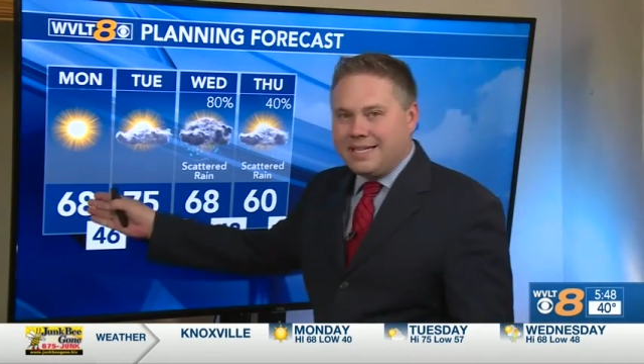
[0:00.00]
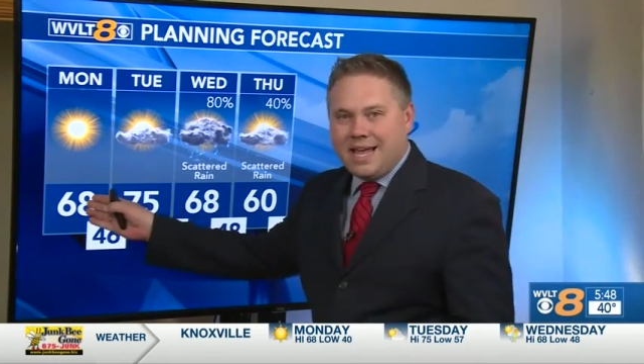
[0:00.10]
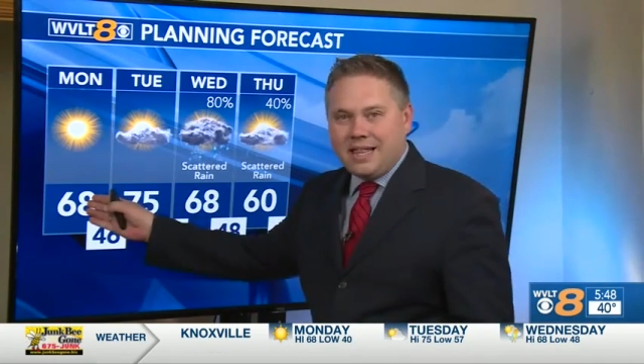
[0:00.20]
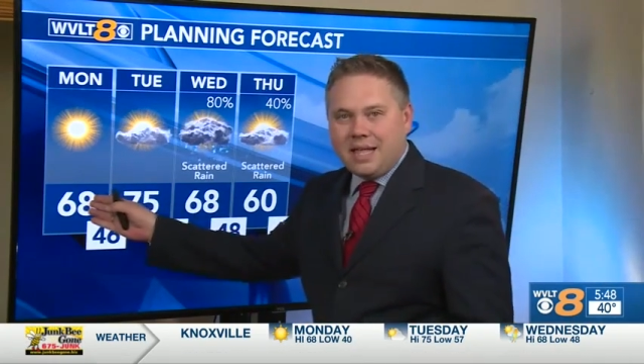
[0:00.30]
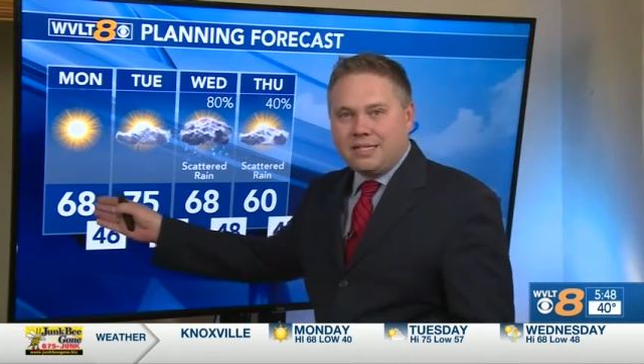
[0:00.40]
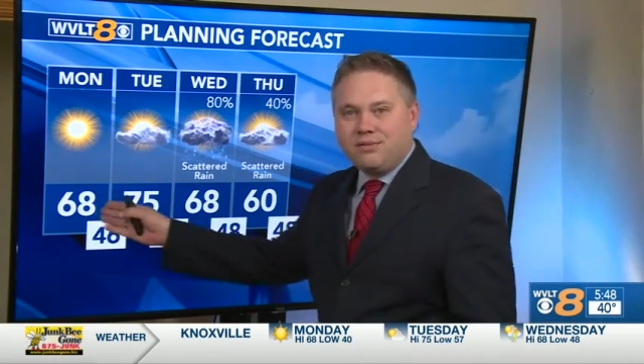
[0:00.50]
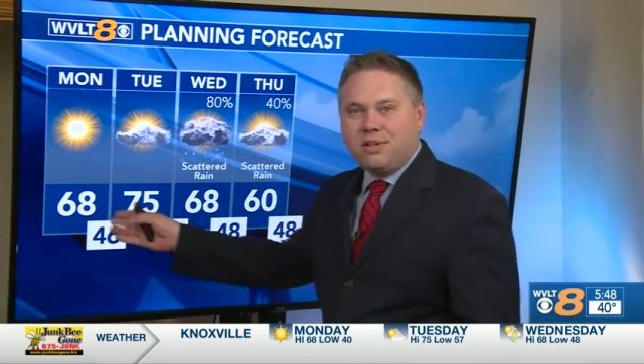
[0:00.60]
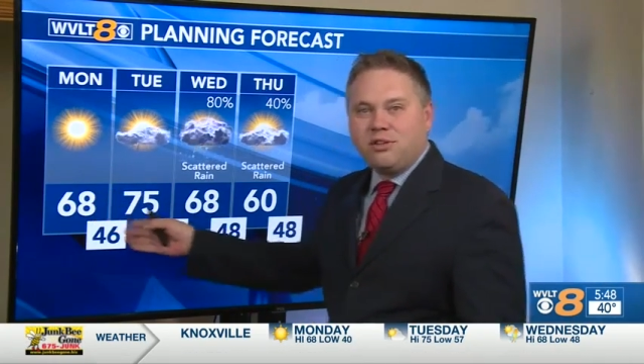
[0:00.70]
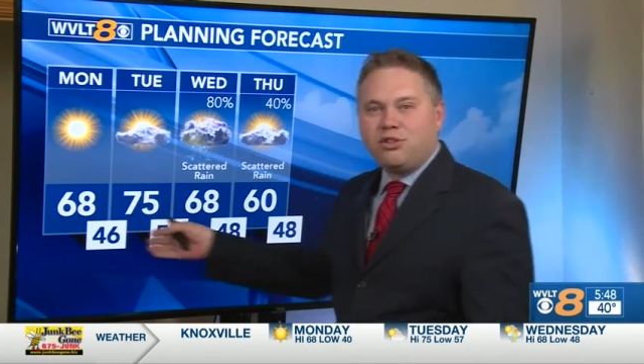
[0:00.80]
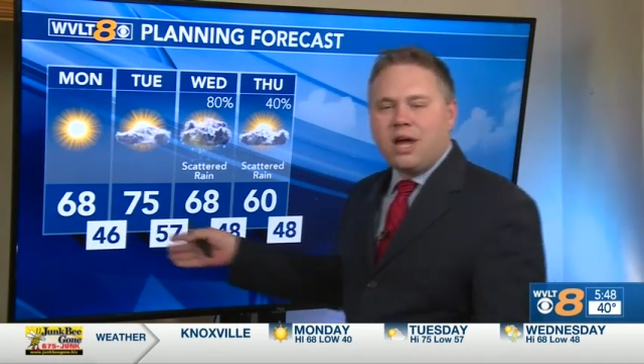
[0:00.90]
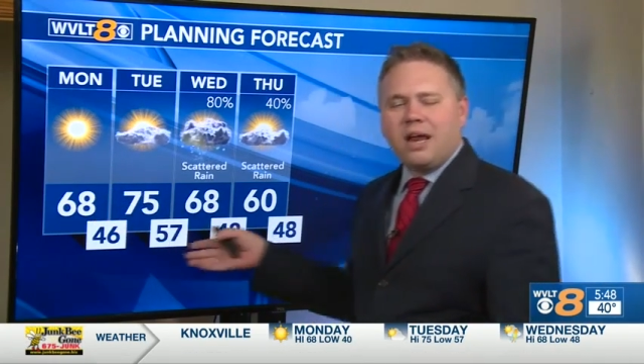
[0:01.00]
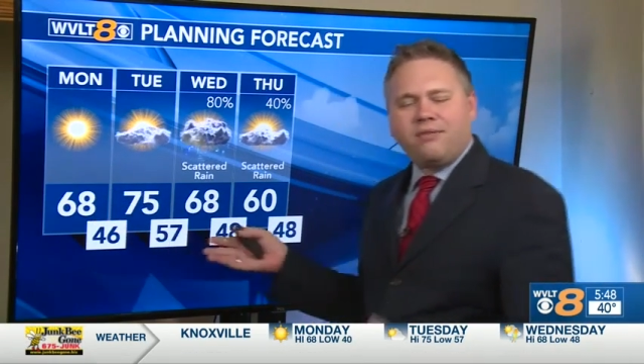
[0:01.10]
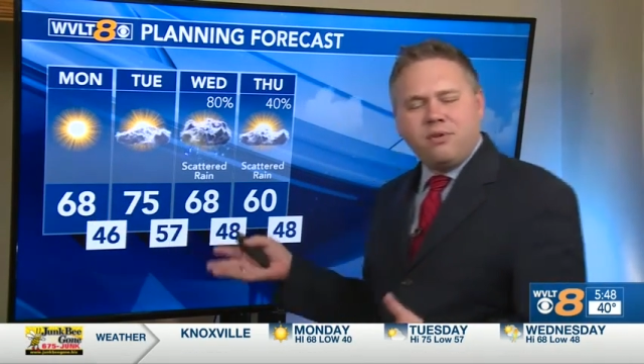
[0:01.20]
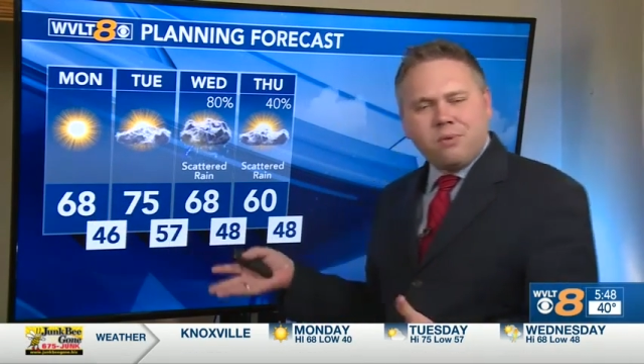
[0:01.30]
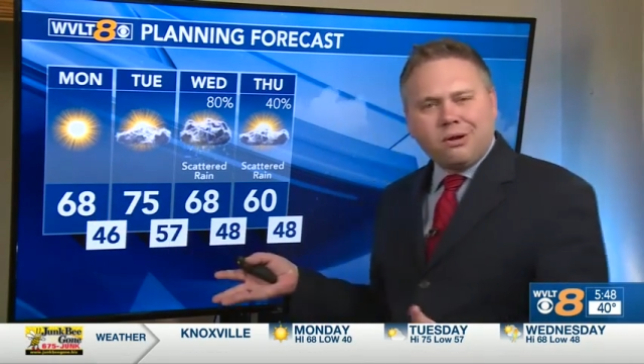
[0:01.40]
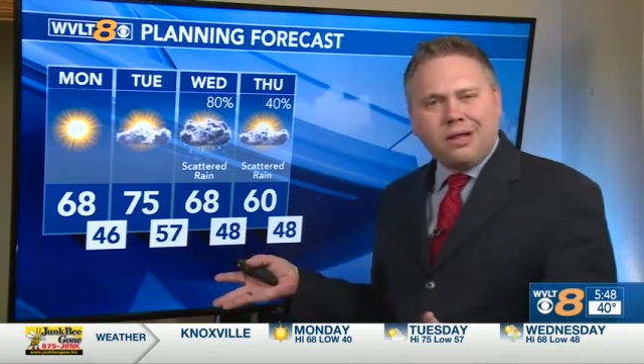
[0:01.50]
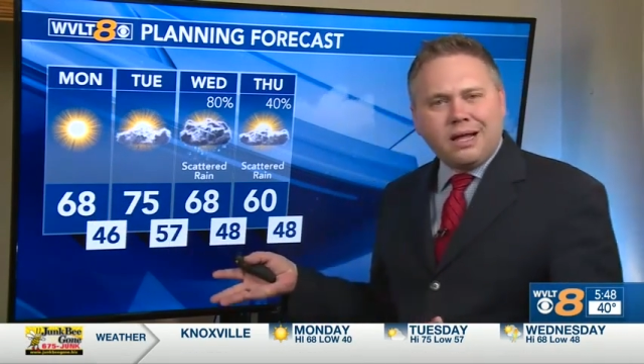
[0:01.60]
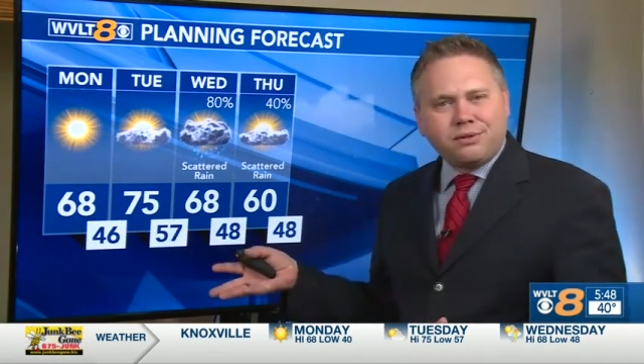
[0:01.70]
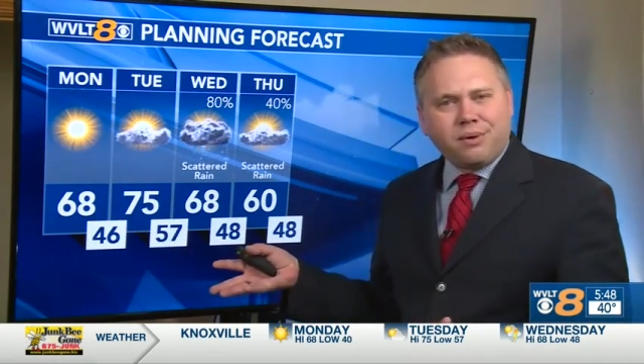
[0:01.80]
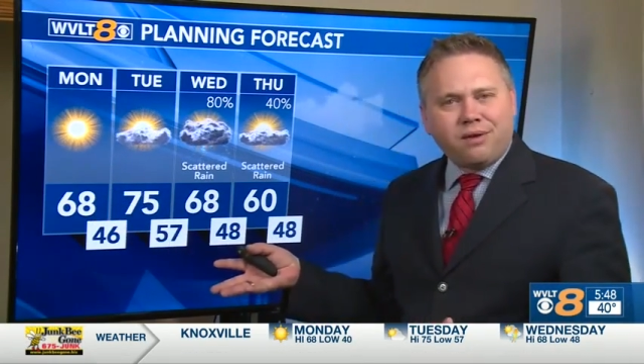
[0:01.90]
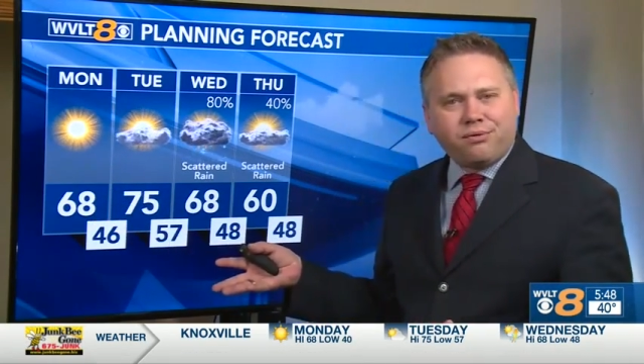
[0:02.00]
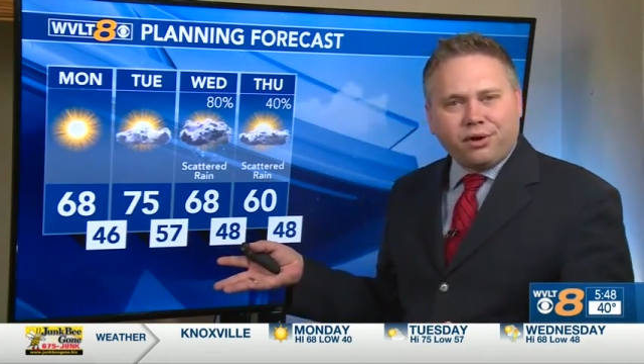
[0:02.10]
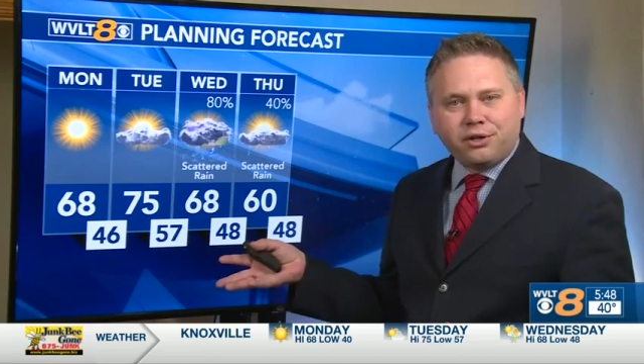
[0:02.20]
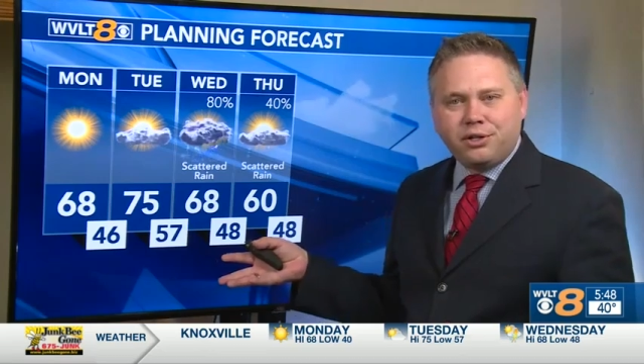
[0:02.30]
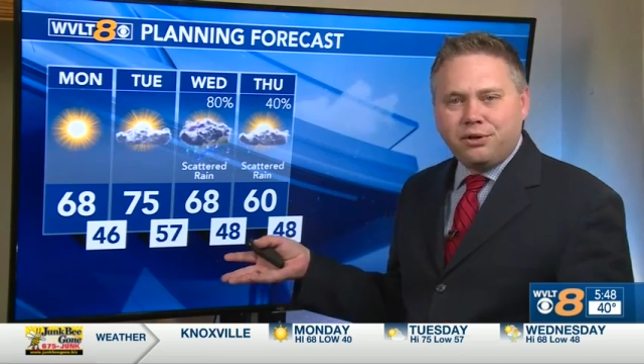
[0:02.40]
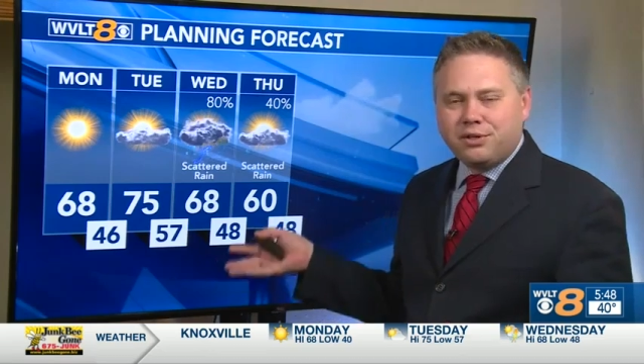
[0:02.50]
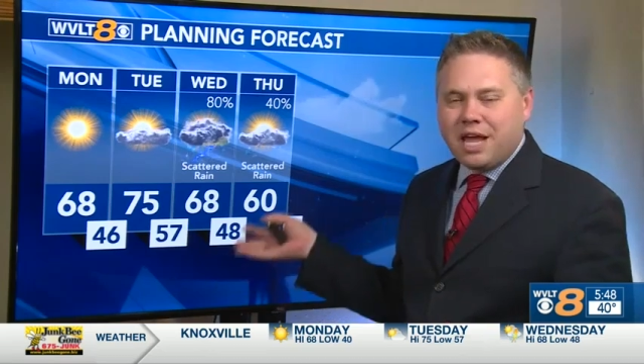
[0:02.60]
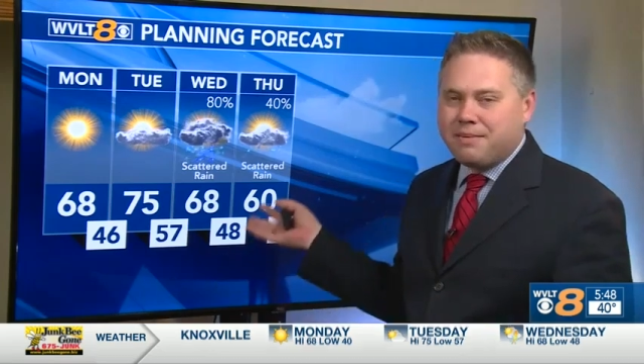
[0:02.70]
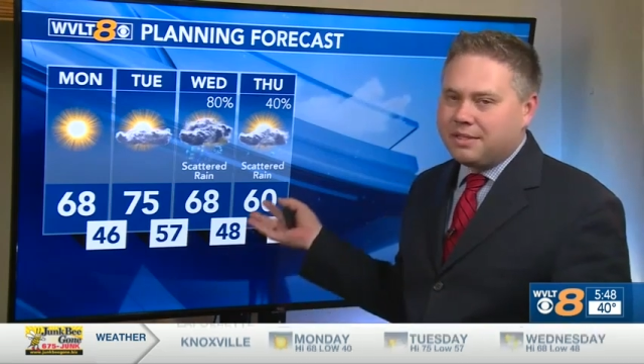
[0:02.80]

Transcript: today, lots of sunshine, a few more clouds around for your Tuesday,